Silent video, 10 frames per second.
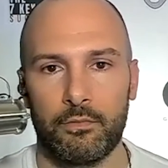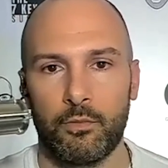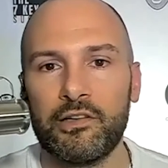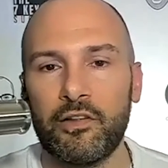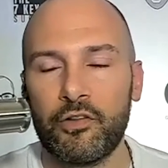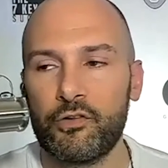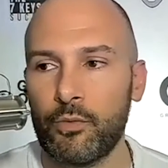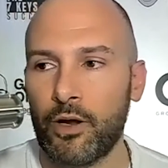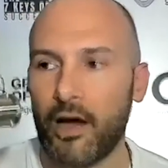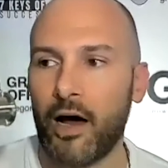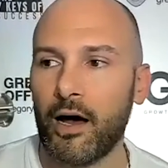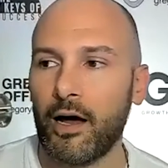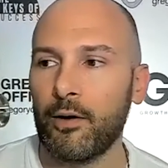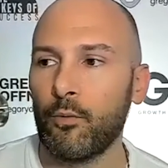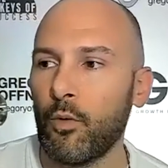What is it that you want?
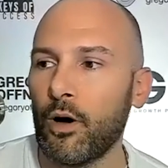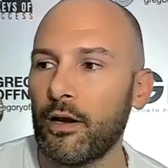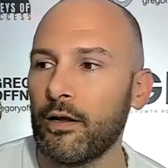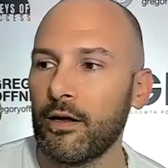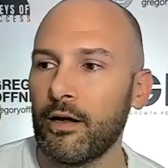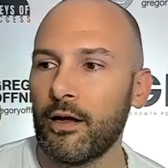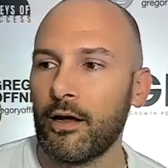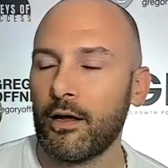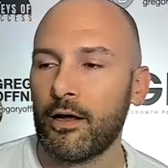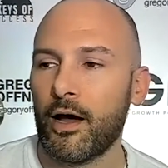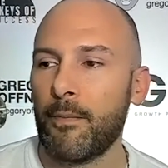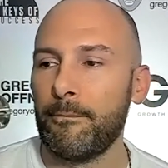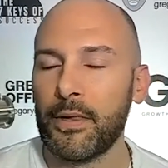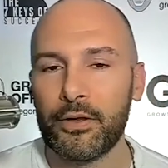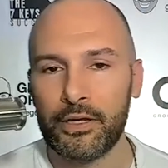I want a
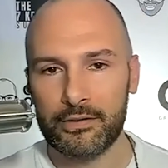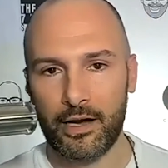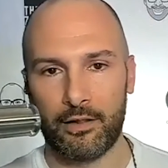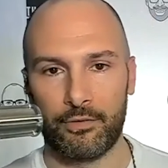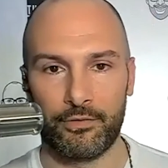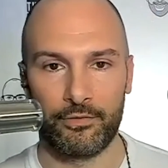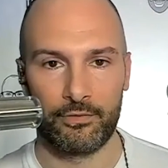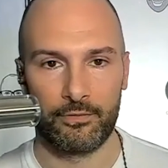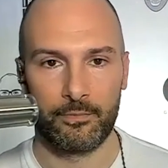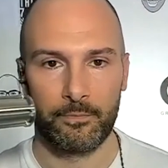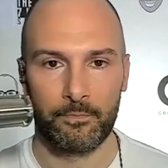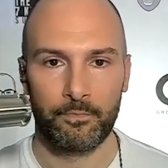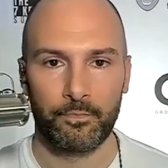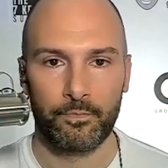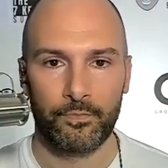million dollars.
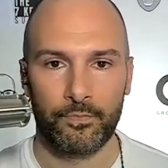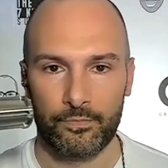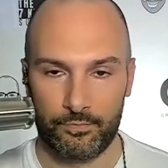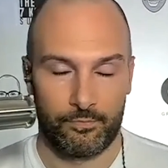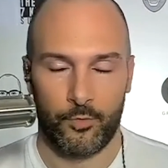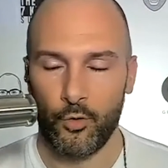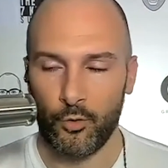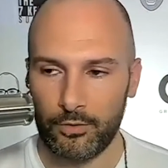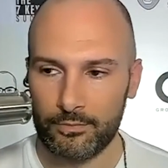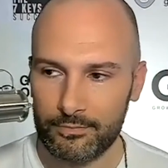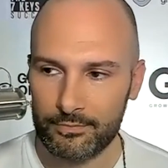Cool.